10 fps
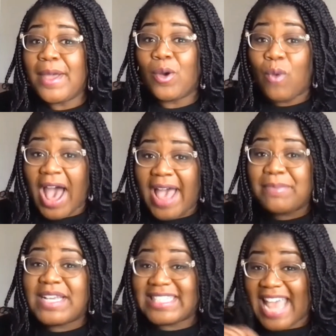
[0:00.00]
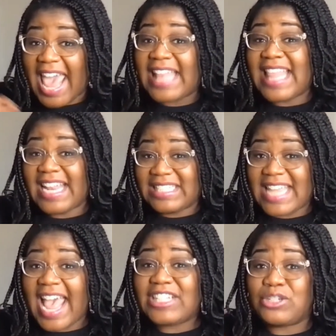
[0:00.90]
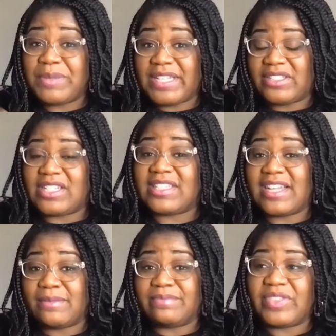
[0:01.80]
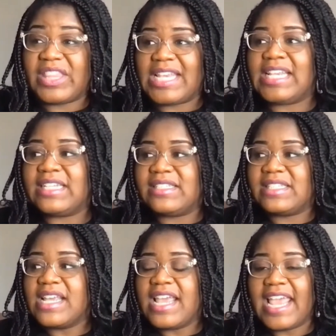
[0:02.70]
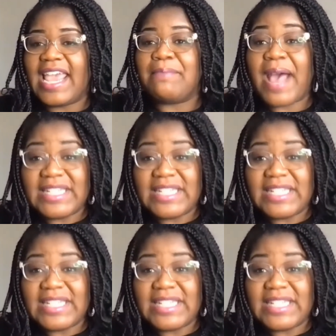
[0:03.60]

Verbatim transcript: Why? Because I had that attachment to some things in my